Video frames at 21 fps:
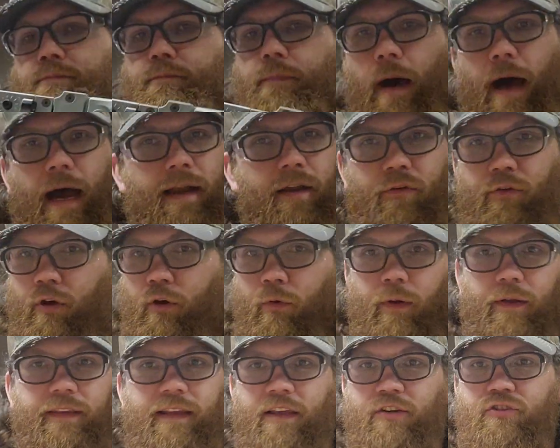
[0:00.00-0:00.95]
I don't know
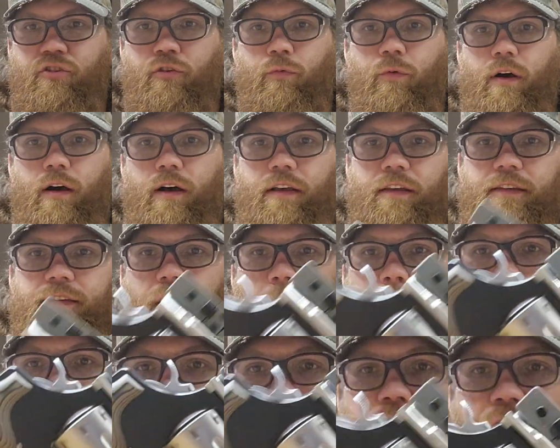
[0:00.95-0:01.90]
what the issue was. I
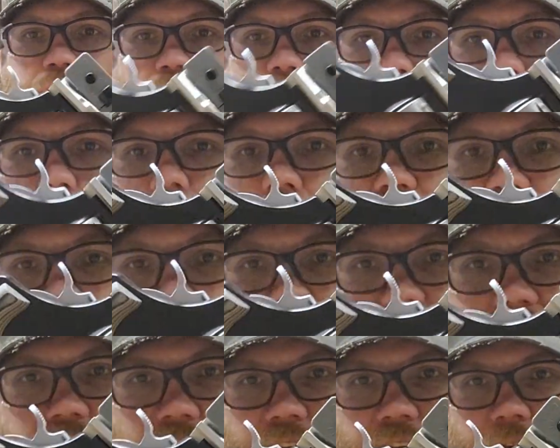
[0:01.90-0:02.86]
pulled the grip off
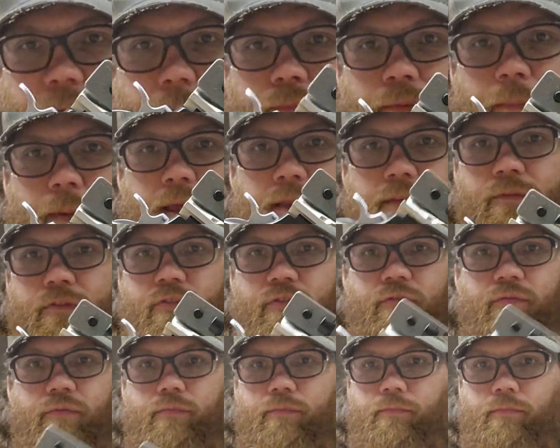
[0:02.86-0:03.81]
it, tightened up the
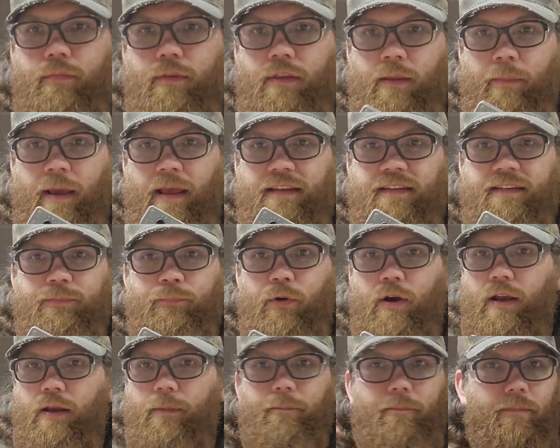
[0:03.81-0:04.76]

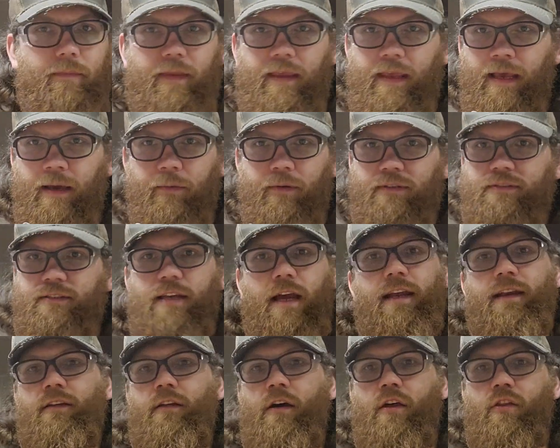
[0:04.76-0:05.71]
mainspring. It was
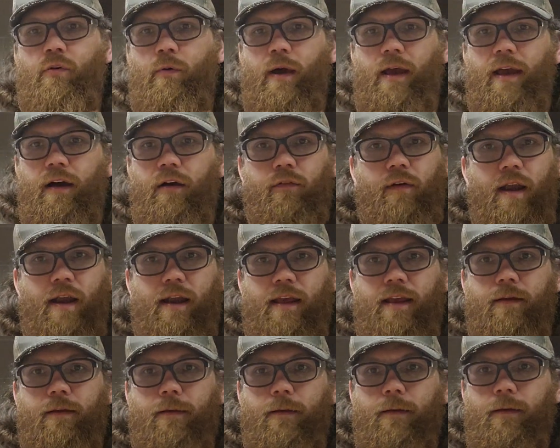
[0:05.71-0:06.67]
tightened all the way
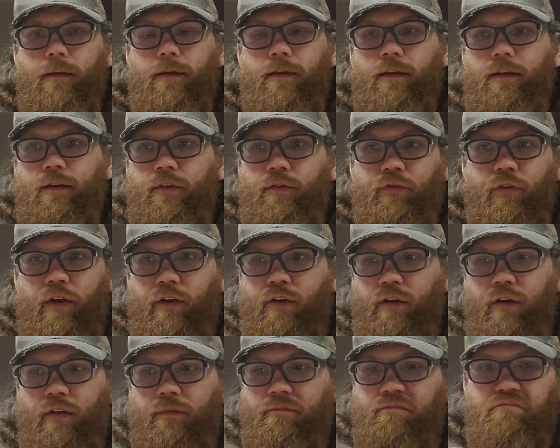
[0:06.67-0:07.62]
already, so
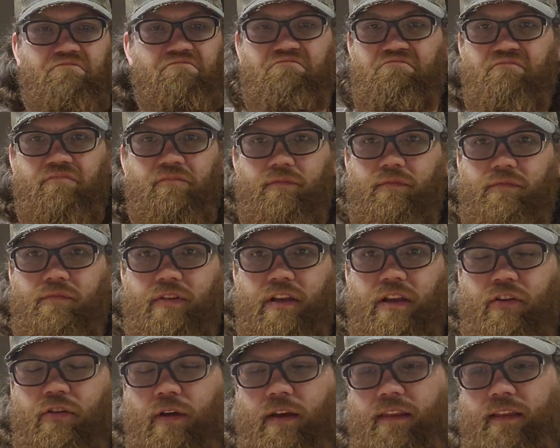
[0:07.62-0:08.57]
didn't
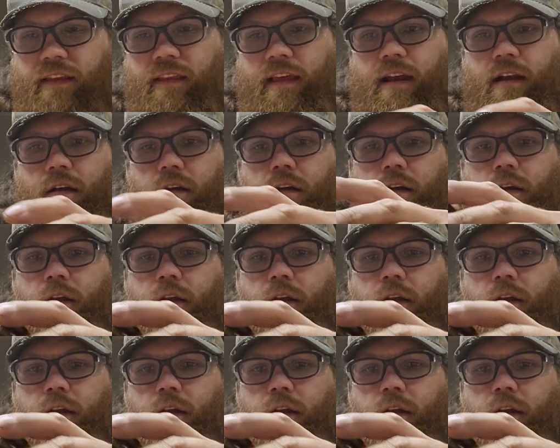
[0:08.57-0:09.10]
do anything there.